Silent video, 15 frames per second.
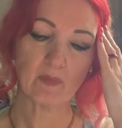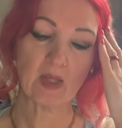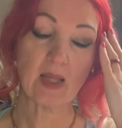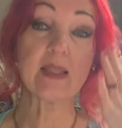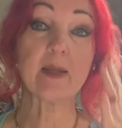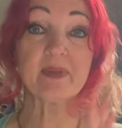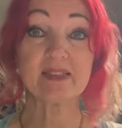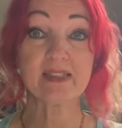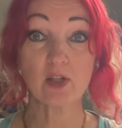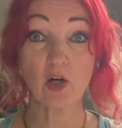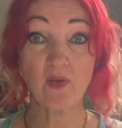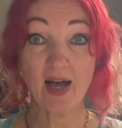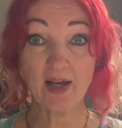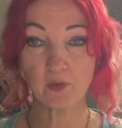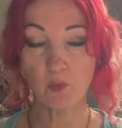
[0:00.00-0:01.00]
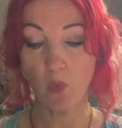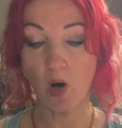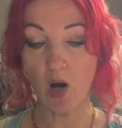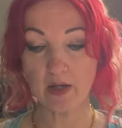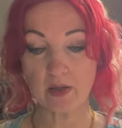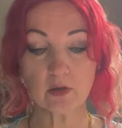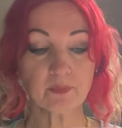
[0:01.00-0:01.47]
Liberty that I've had a
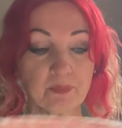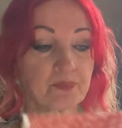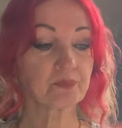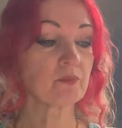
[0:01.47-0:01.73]
while.